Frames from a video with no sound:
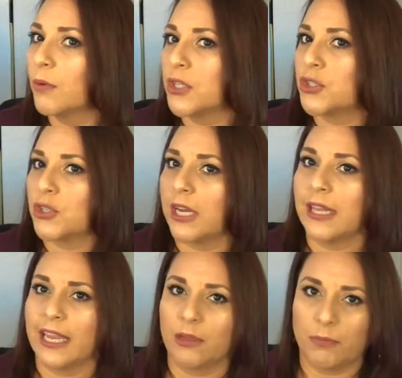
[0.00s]
which I
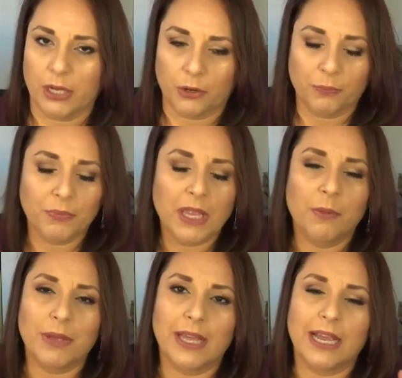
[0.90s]
like it better.
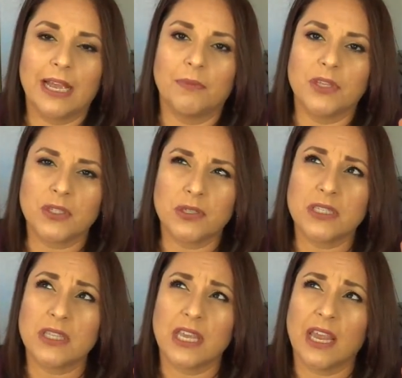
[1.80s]
But this
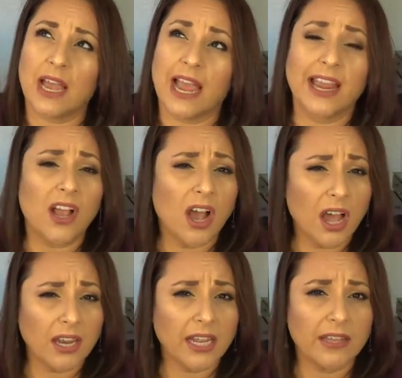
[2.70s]
was the
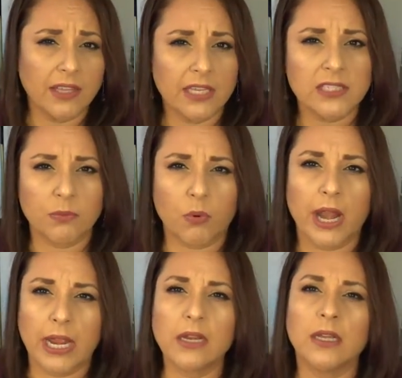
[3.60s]
Icon, I think is the
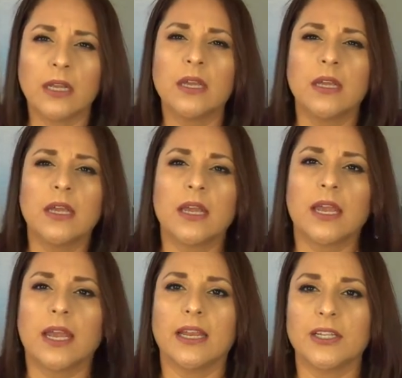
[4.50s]
brand.
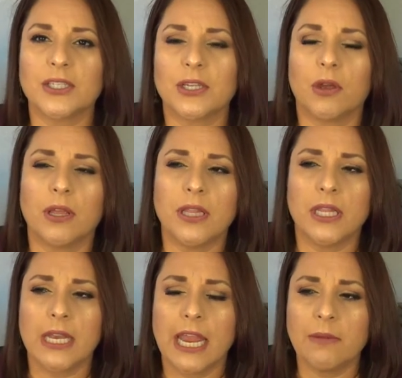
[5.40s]
And so, and
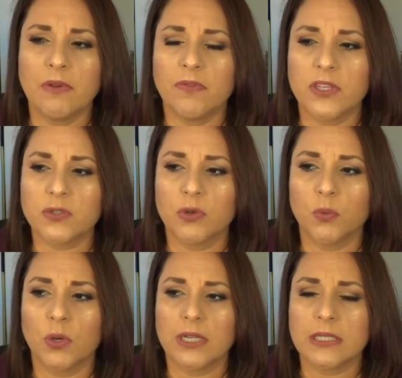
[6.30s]
the name of this
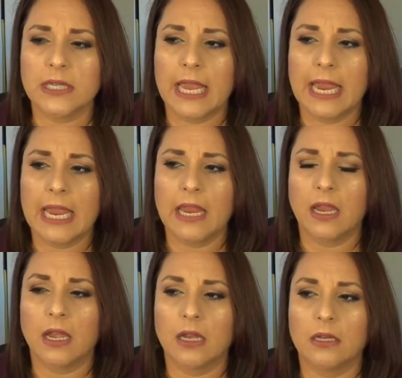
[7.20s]
one was
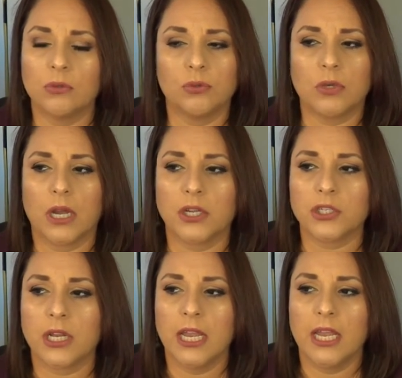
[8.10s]
oh
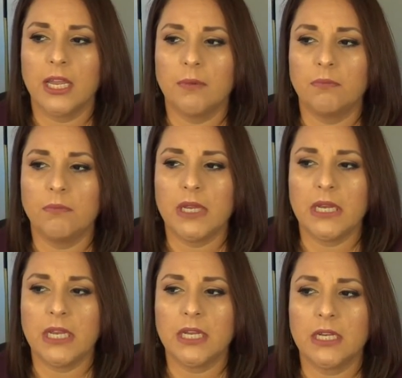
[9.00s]
gosh,
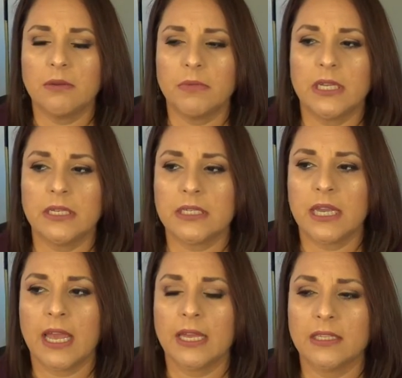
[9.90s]
medium
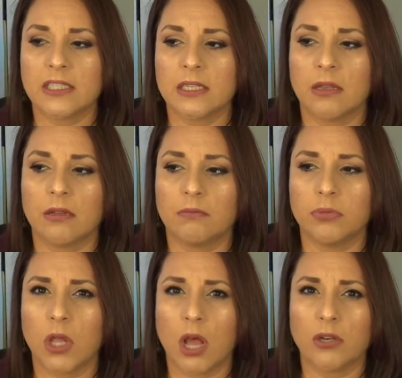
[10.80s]
intense
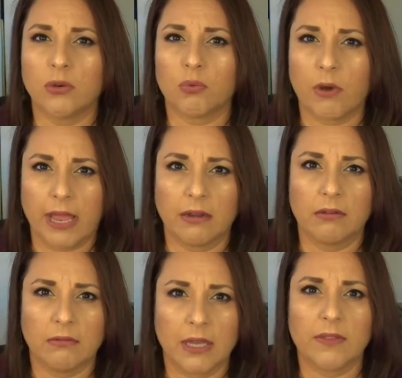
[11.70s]
blonde
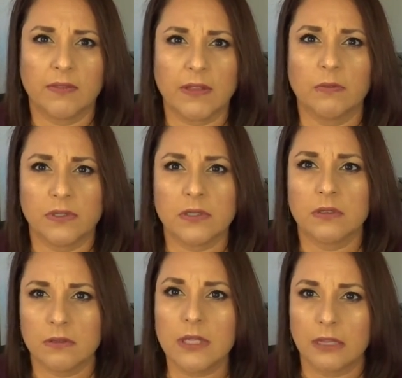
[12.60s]
red. I think that
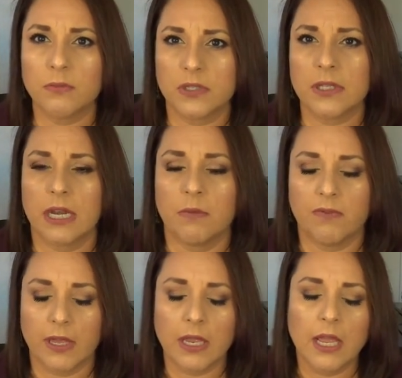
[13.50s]
was the name
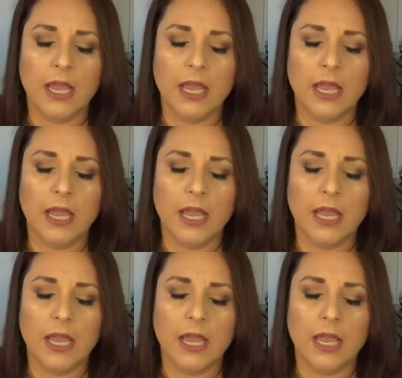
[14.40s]
of it.